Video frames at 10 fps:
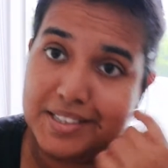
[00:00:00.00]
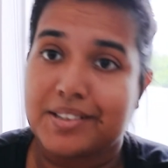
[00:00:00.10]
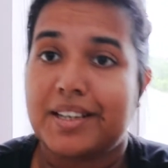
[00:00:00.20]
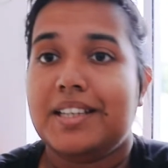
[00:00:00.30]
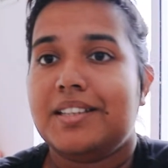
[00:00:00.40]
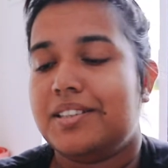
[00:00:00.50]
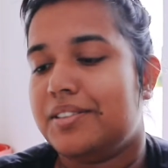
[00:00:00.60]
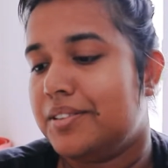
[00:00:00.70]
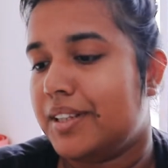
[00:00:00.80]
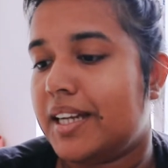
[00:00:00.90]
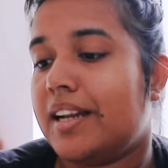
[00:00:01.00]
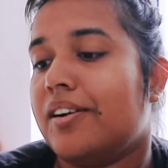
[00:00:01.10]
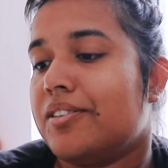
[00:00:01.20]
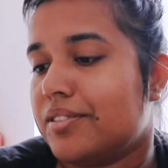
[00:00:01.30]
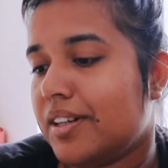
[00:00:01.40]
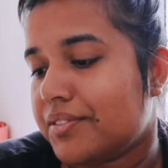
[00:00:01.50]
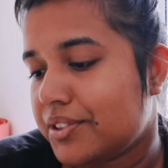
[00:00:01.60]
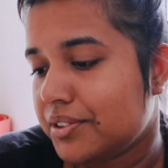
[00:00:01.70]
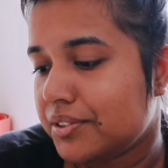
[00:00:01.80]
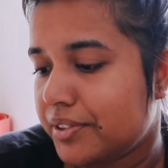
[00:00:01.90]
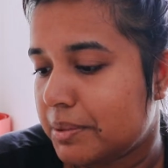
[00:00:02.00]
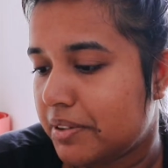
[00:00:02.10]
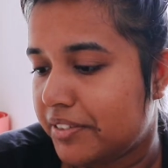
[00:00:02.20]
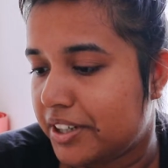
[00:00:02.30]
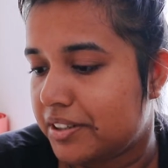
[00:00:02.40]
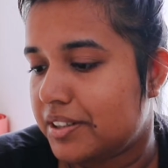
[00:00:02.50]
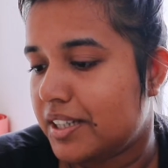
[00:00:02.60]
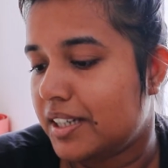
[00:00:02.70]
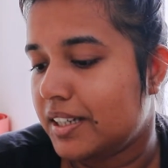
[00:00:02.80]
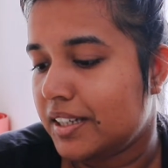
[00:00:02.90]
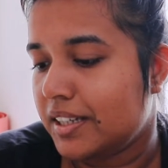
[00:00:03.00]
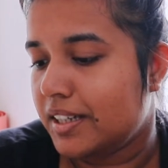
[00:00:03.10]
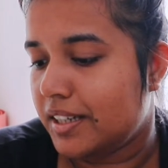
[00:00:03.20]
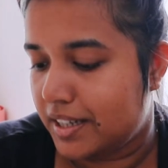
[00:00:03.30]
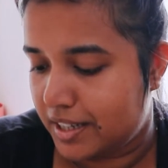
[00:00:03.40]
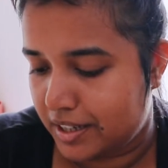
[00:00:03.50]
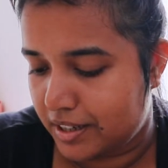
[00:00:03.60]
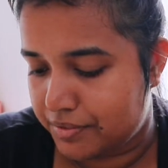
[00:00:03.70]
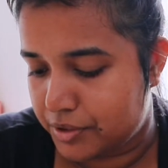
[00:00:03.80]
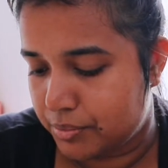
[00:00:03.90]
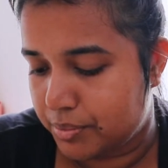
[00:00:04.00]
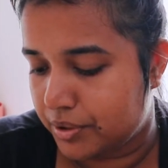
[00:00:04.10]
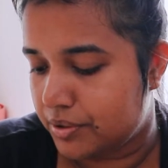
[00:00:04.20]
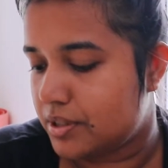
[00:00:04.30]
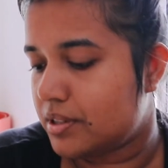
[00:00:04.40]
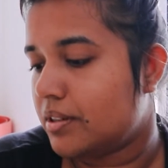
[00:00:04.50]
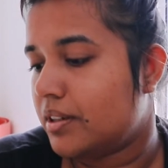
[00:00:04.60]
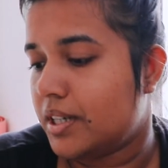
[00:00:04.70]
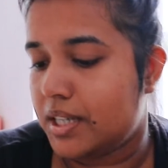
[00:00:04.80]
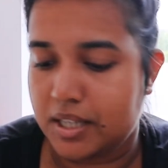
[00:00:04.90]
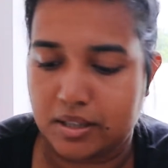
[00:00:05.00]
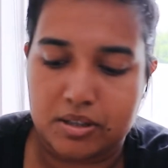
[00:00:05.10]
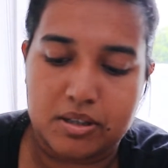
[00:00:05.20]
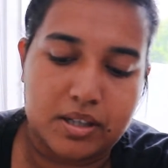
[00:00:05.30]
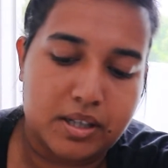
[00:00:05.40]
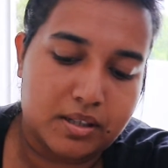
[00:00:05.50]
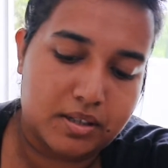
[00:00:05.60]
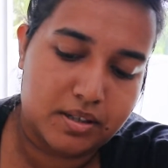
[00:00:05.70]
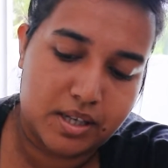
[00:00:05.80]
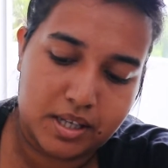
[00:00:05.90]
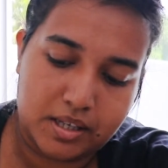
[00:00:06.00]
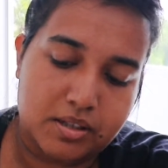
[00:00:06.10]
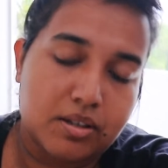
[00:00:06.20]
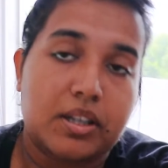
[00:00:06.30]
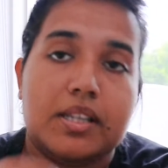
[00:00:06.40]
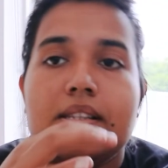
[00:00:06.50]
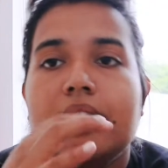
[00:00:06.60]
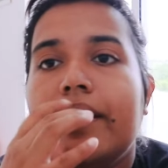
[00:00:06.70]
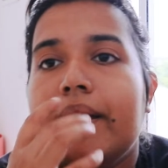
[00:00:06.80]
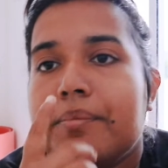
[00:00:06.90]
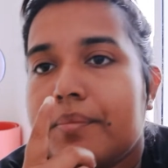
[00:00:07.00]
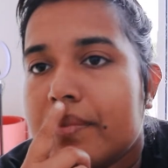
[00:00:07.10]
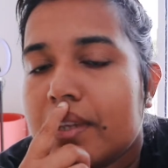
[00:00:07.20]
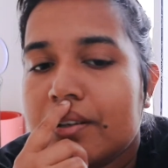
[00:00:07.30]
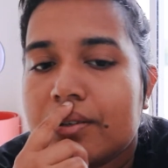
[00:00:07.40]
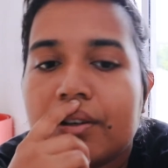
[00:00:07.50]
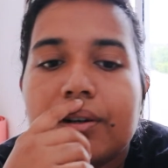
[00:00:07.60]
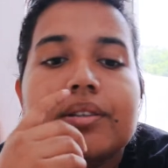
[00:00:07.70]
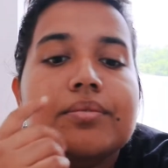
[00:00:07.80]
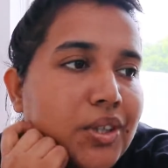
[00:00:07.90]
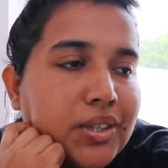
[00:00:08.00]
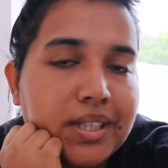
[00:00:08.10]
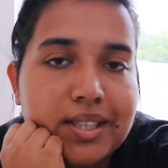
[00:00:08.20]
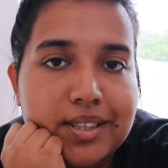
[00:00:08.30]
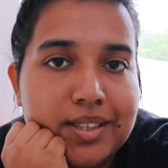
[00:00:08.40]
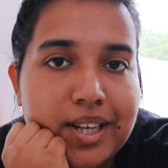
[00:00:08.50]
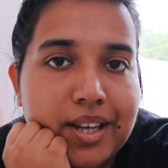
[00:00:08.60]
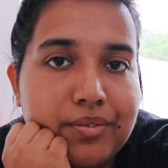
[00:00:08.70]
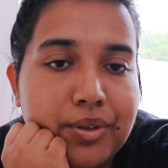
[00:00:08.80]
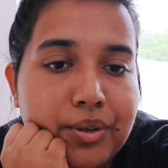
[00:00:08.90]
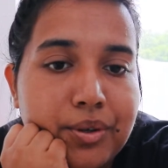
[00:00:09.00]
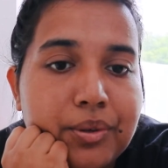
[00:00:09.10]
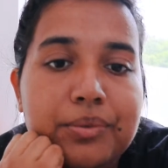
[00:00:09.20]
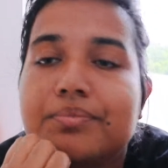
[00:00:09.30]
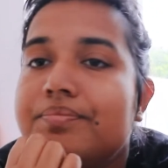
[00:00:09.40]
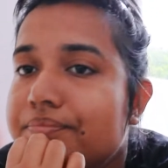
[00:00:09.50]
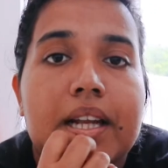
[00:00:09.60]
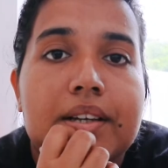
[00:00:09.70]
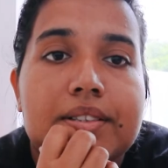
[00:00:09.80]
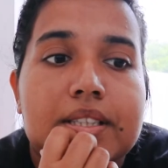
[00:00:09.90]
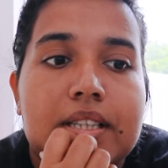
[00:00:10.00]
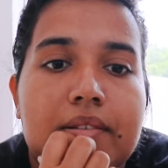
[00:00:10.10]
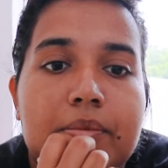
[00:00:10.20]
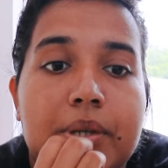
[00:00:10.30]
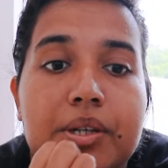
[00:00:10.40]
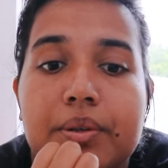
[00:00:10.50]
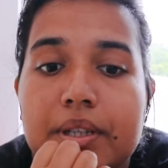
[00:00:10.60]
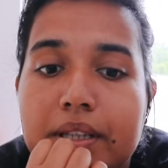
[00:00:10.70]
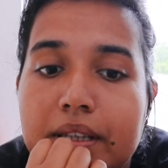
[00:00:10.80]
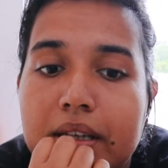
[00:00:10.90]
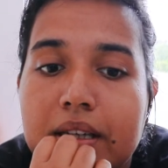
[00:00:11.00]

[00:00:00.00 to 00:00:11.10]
So I need to do that, and I also have to film a video today, and I have to post a TikTok and on Instagram. So those are the things that I have to do, and I just haven't been doing